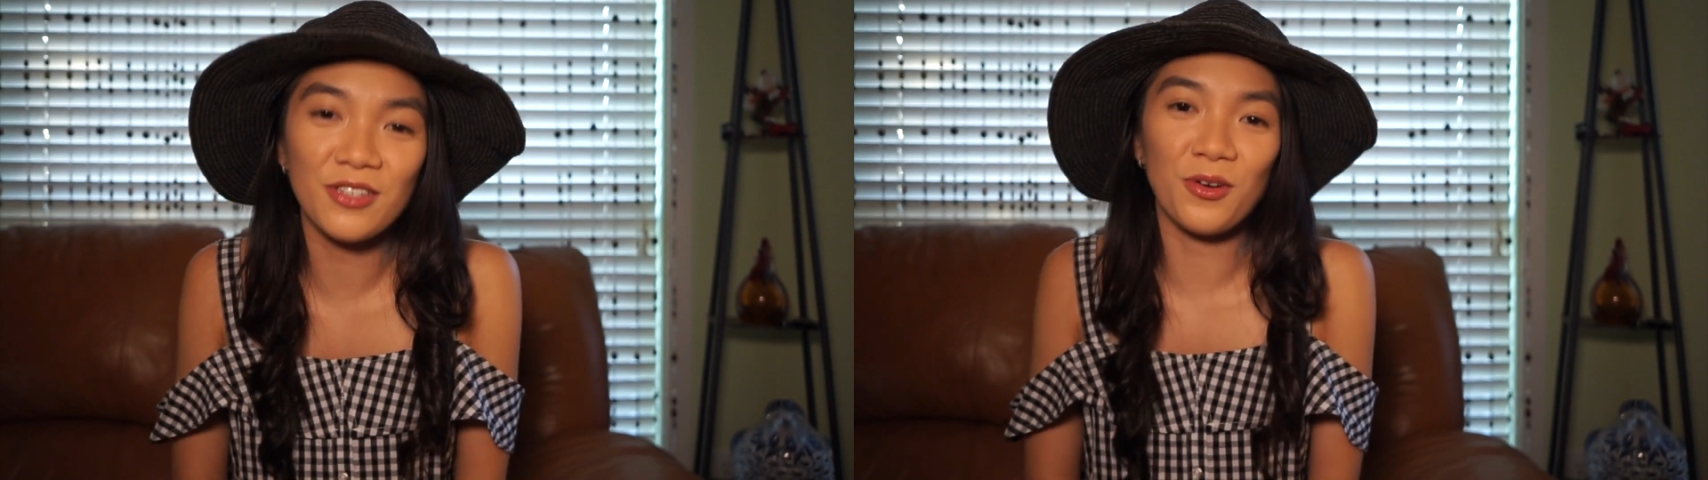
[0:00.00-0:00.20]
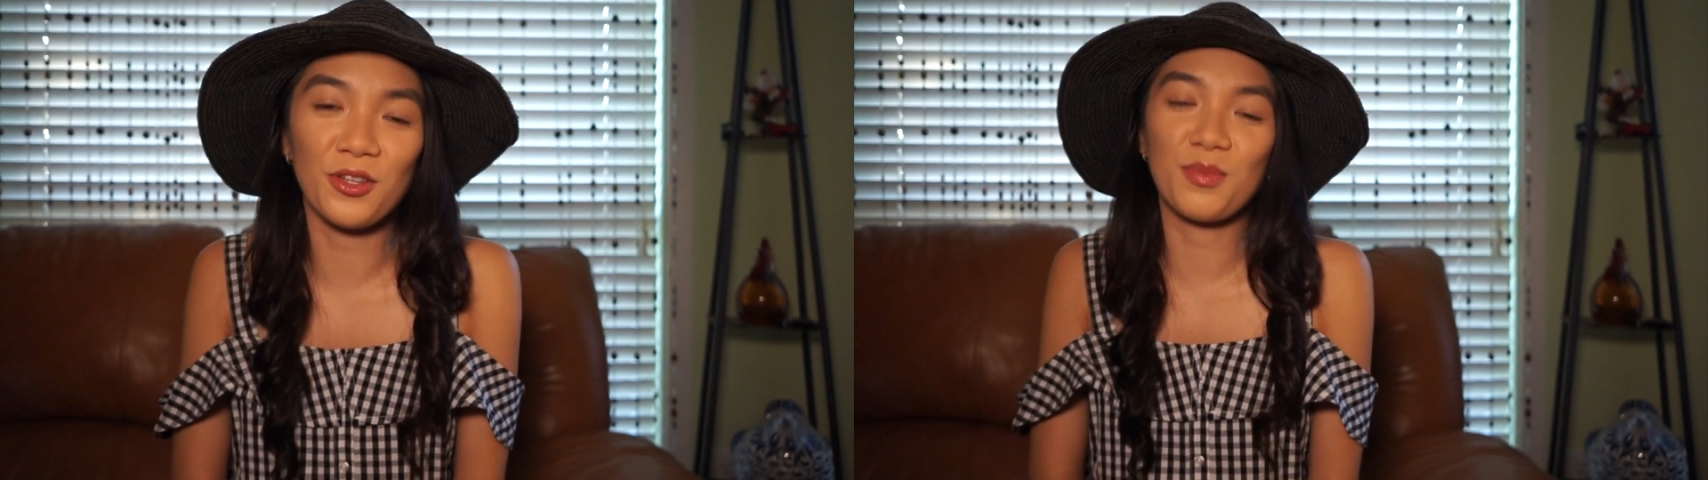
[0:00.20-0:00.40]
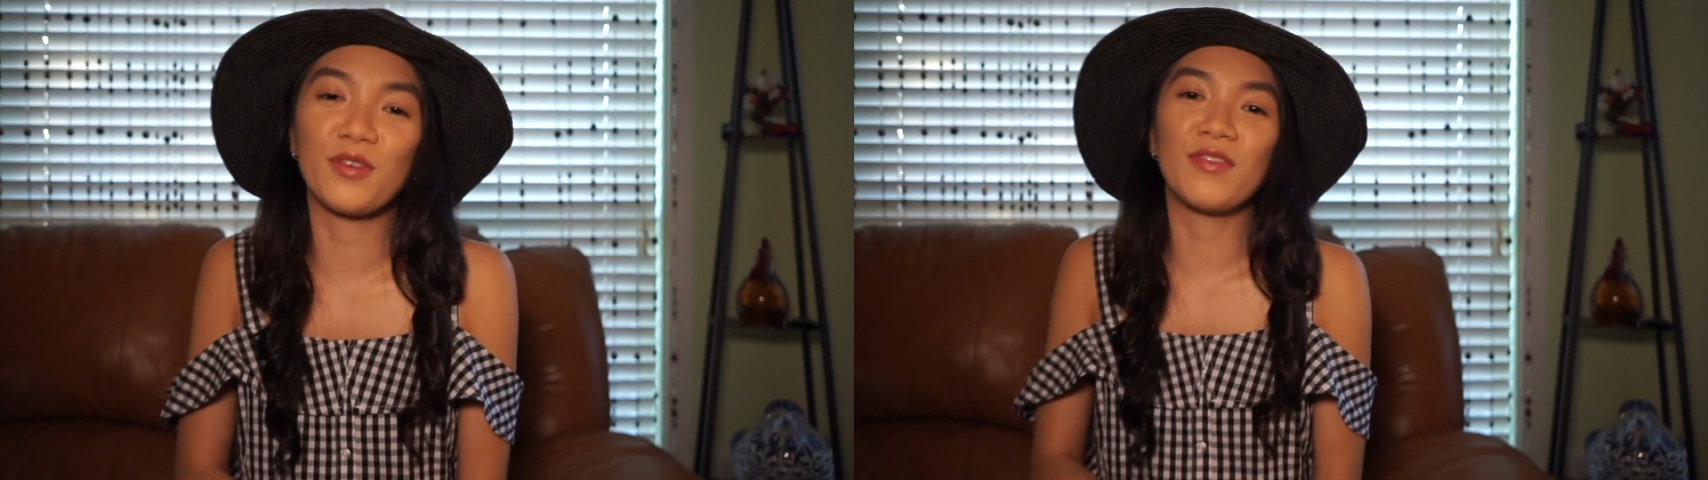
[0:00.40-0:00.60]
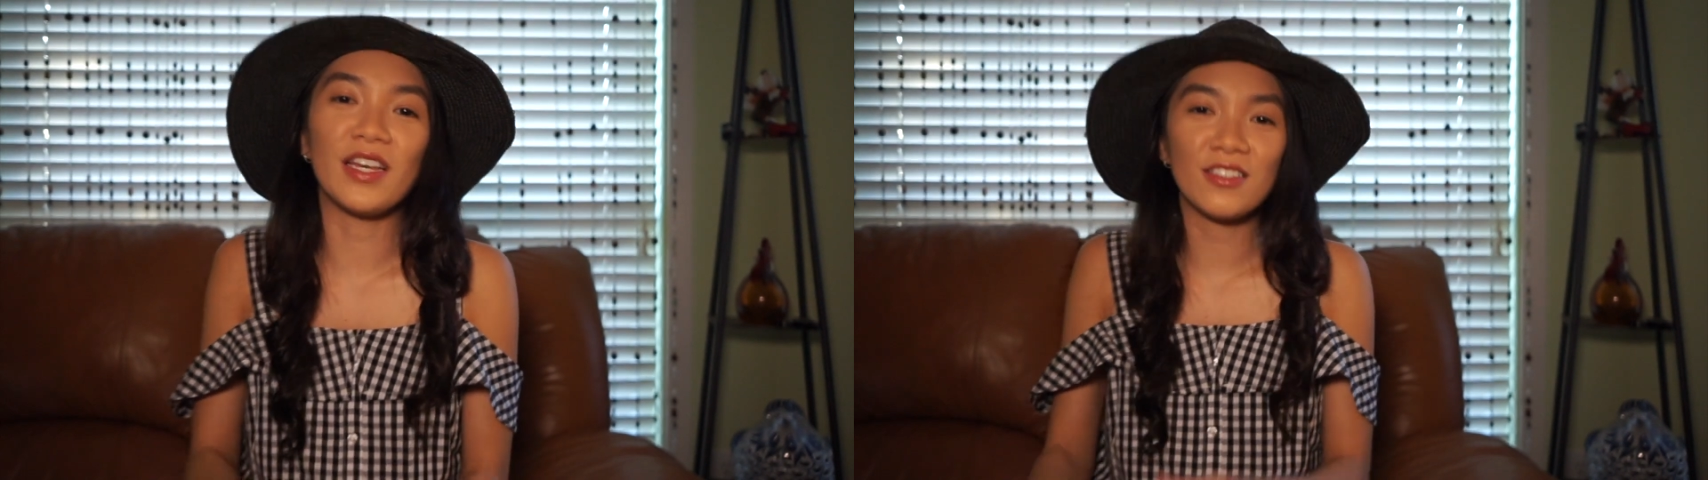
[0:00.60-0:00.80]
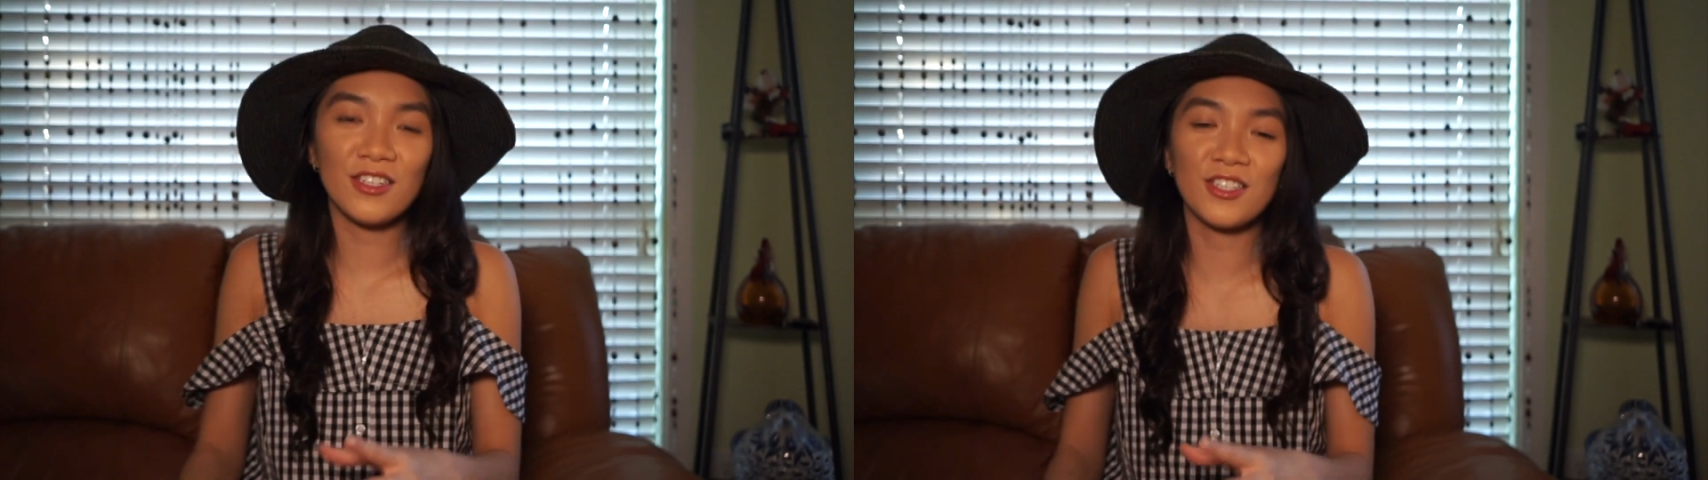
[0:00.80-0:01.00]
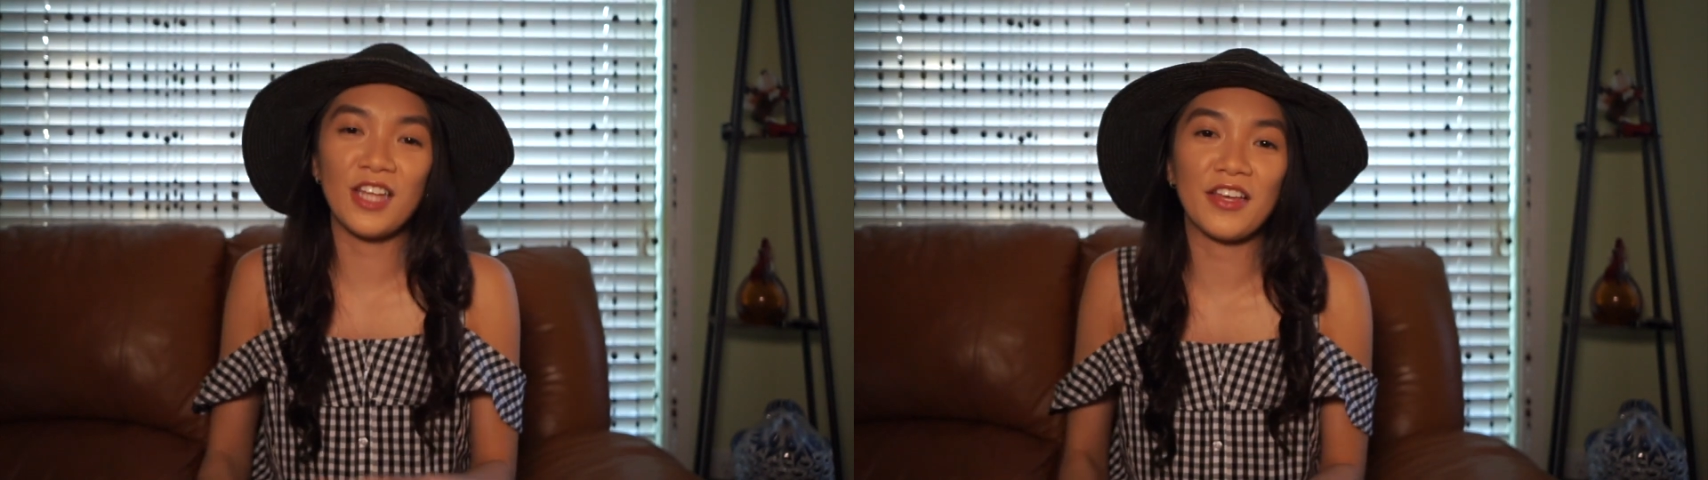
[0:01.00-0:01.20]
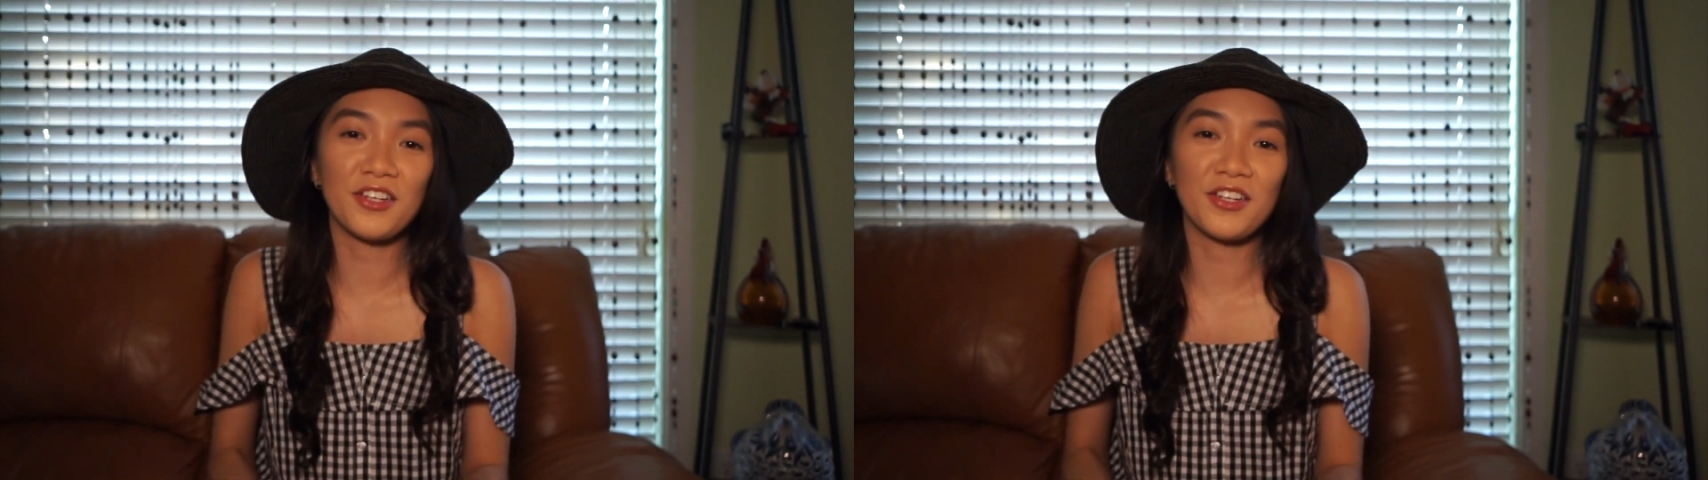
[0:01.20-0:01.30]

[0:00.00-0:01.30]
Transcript: or the professors that